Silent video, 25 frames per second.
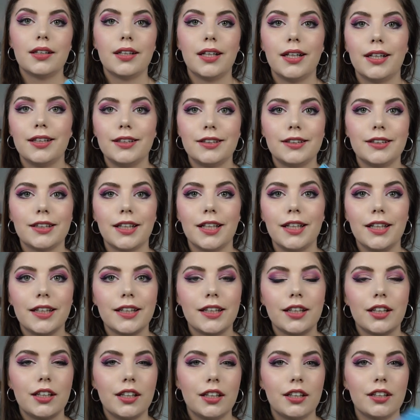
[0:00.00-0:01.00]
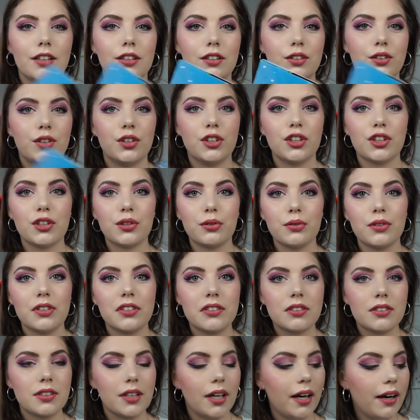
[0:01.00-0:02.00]
Angelica
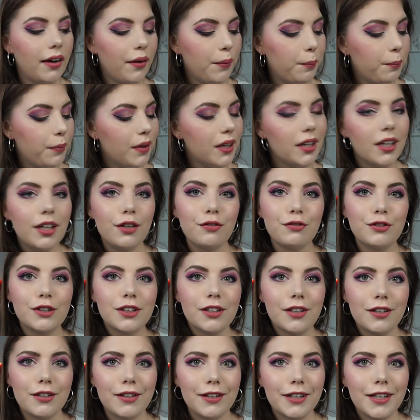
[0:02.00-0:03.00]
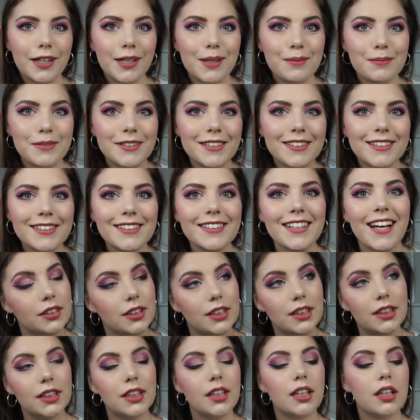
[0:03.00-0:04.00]
Nyquist, I believe her name is.
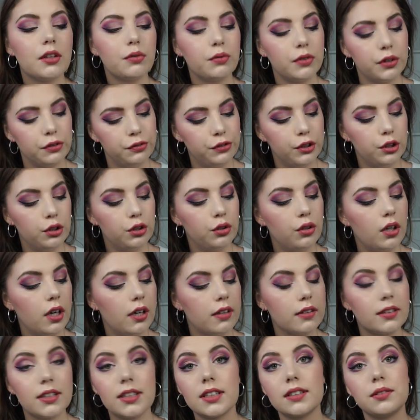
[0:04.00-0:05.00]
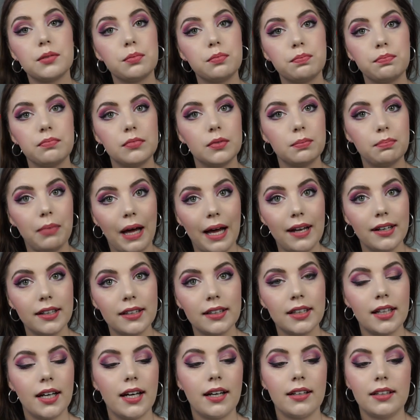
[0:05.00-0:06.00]
She did a review on this
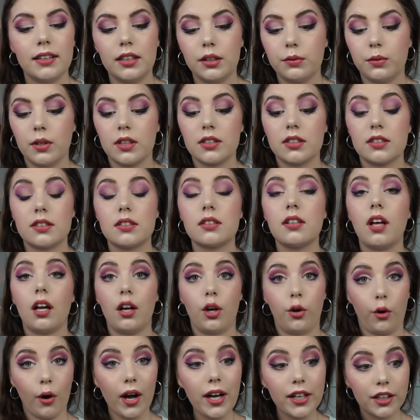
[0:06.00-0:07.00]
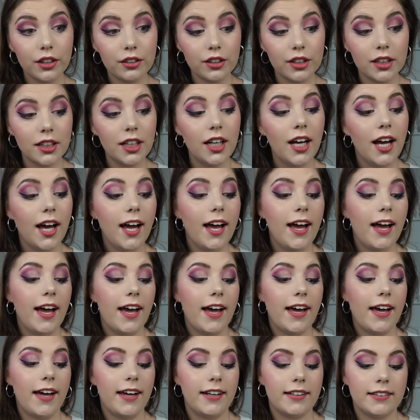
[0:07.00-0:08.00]
palette and it was quite good
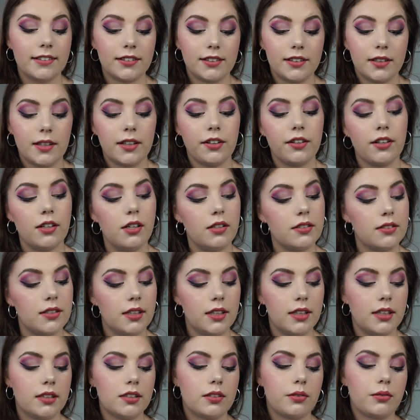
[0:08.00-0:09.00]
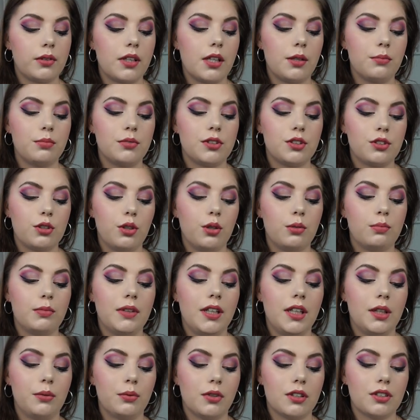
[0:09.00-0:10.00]
and the girls on Instagram told me
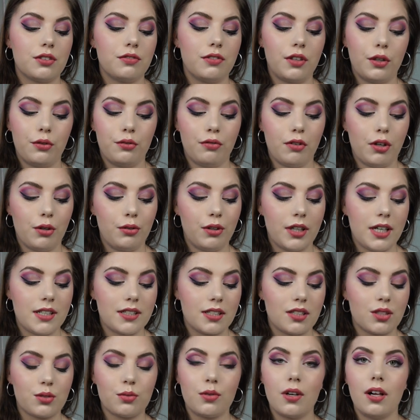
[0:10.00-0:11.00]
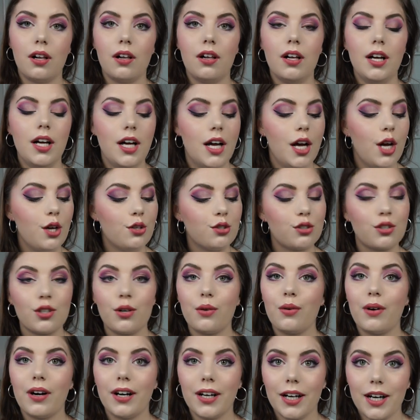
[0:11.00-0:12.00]
it was very very nice as well
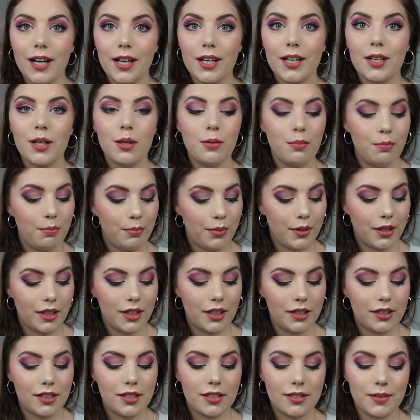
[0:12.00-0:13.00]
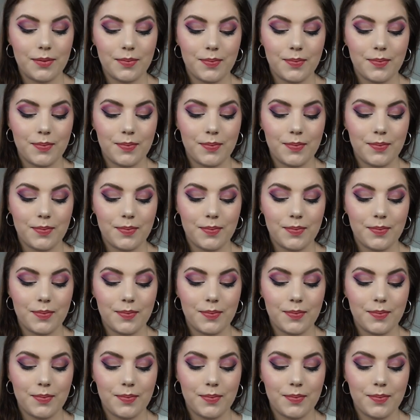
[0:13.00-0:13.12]
so I bought it